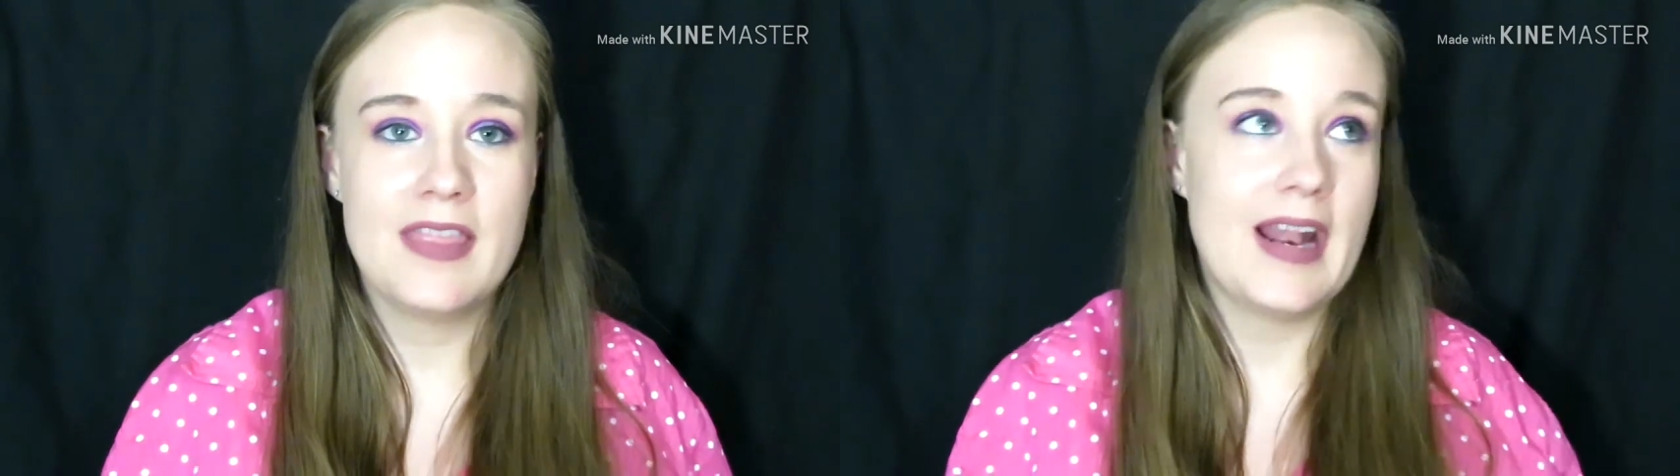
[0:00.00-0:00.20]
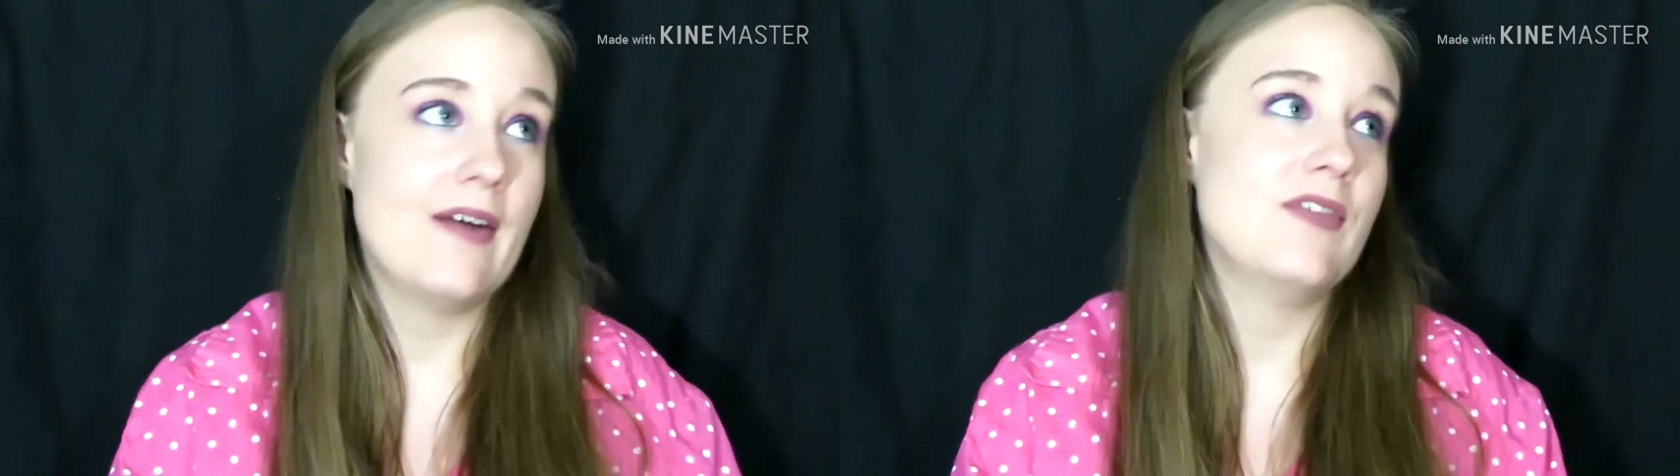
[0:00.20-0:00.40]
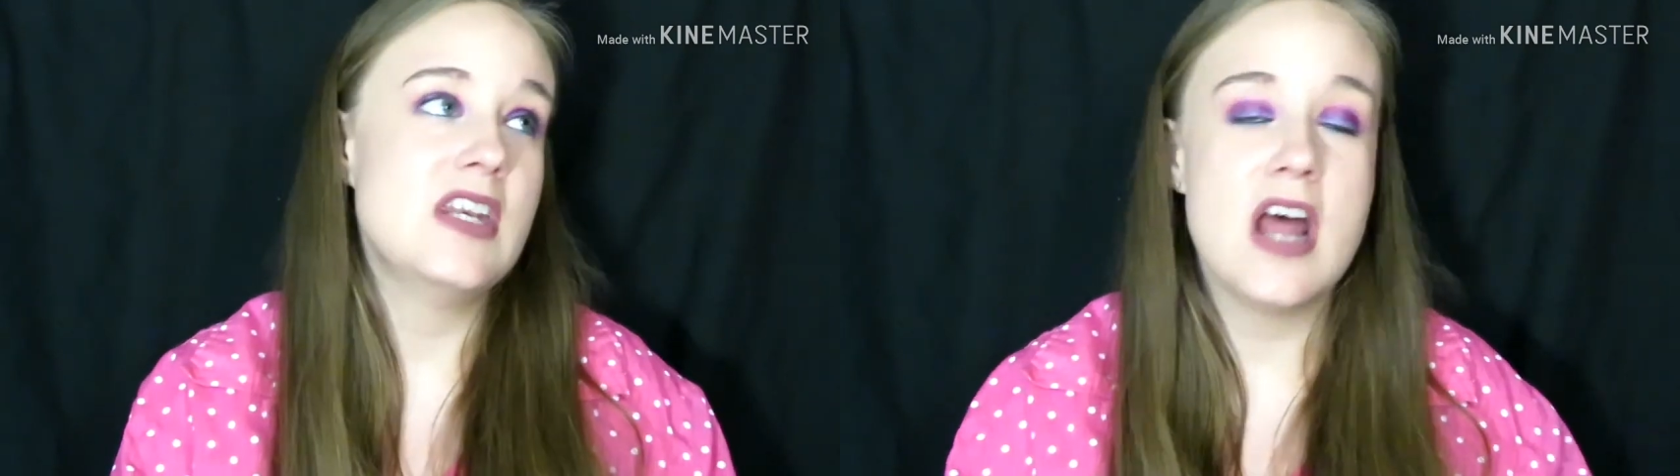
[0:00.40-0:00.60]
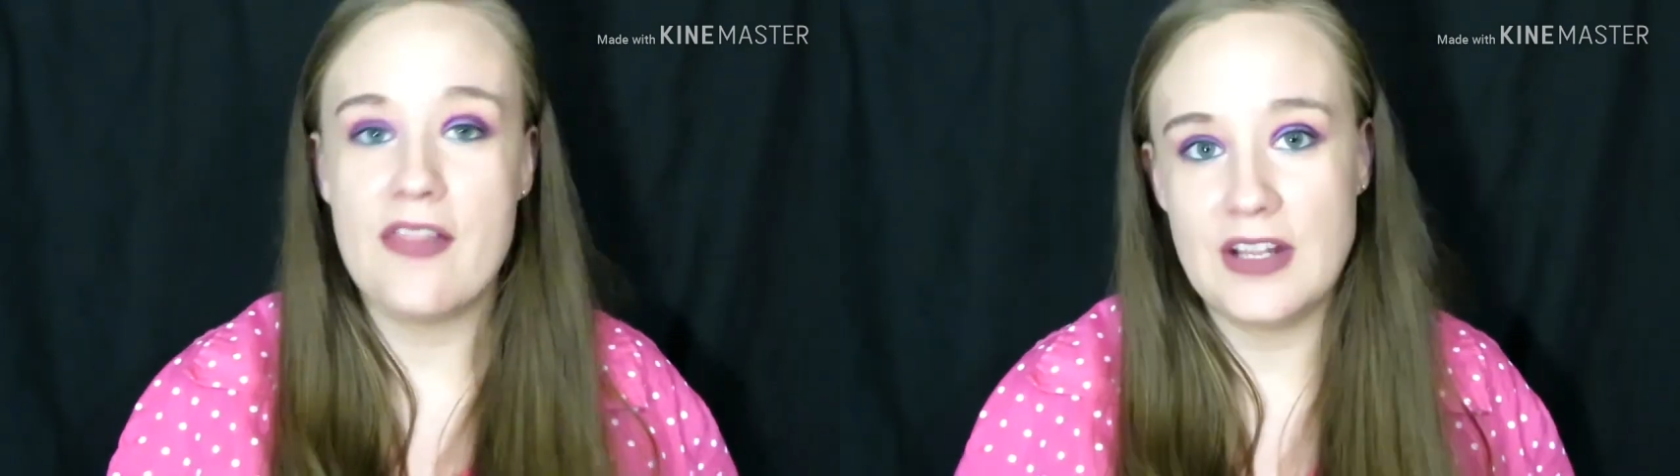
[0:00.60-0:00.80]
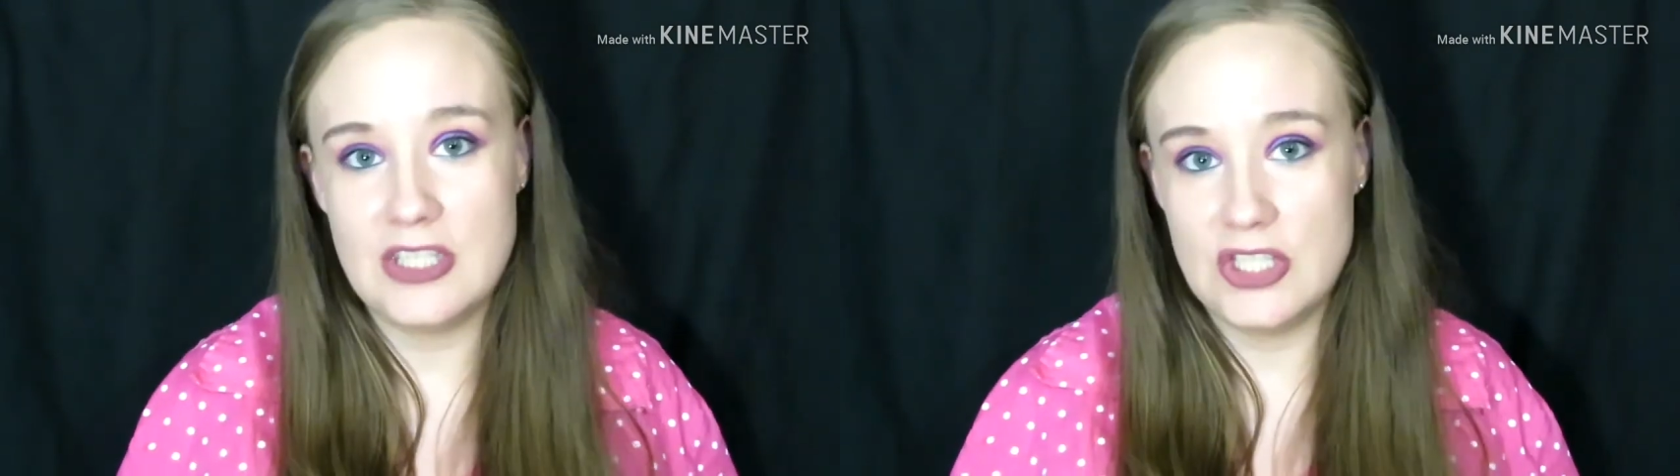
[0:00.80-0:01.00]
that have
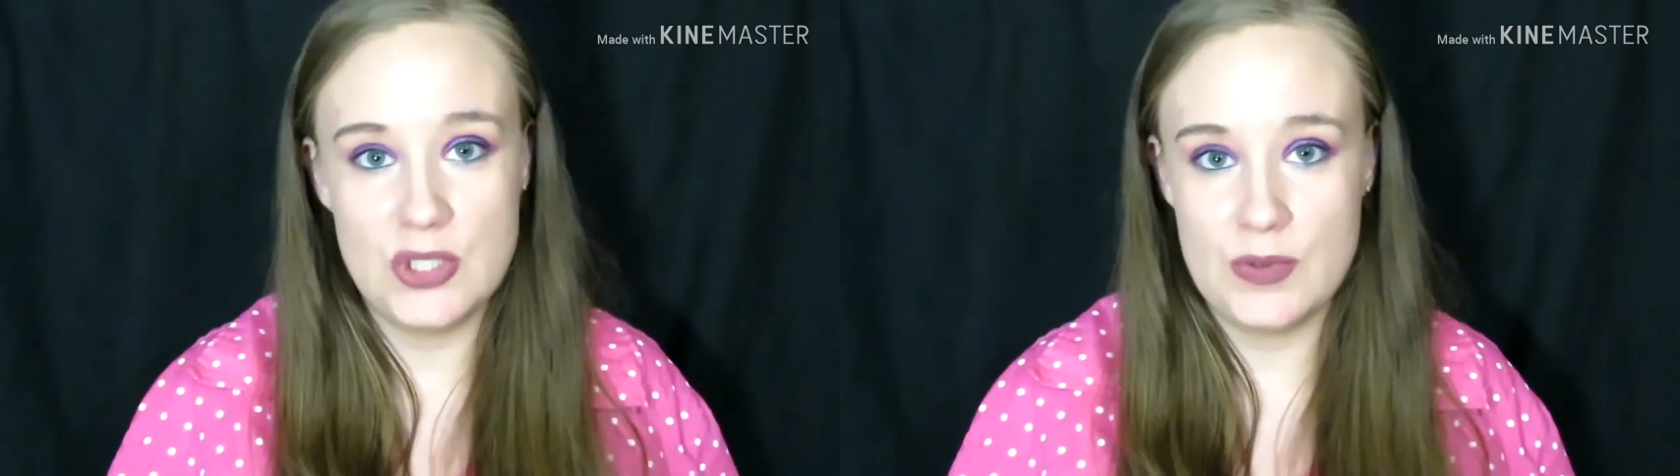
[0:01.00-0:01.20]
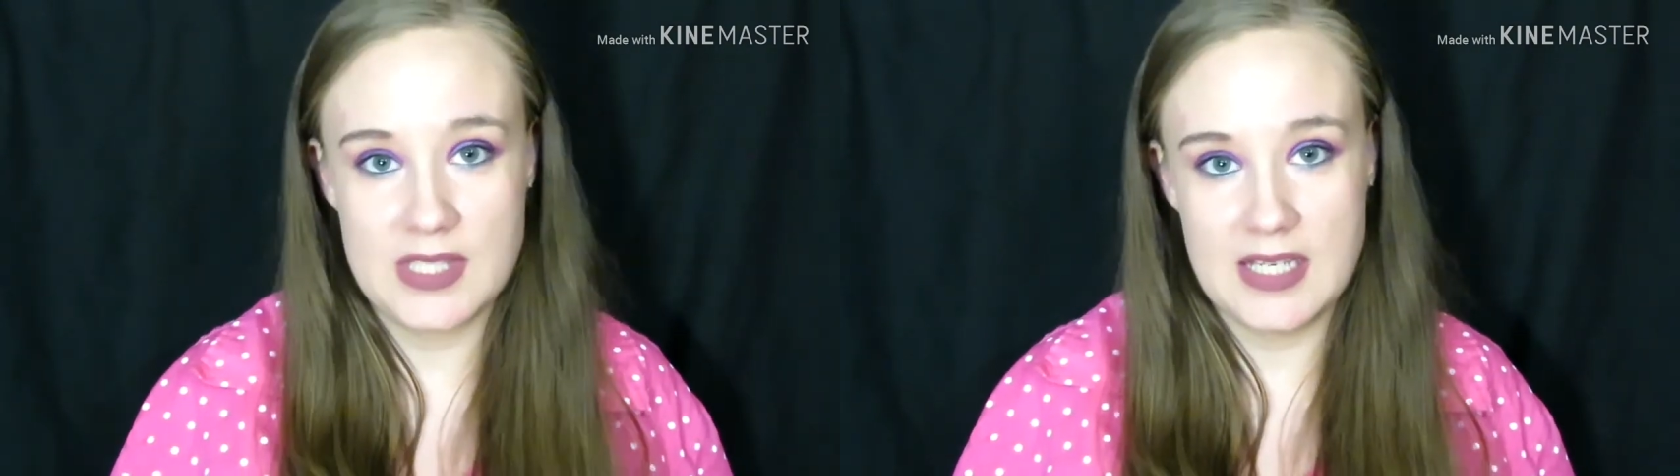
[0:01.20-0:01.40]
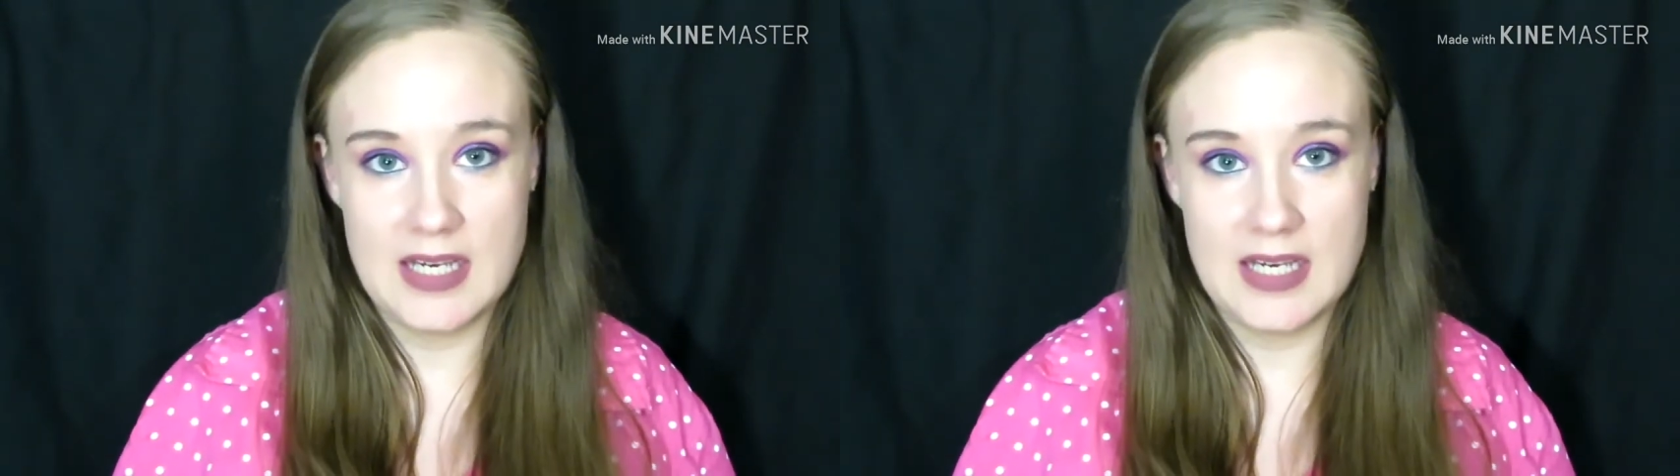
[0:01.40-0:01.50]
nothing to do with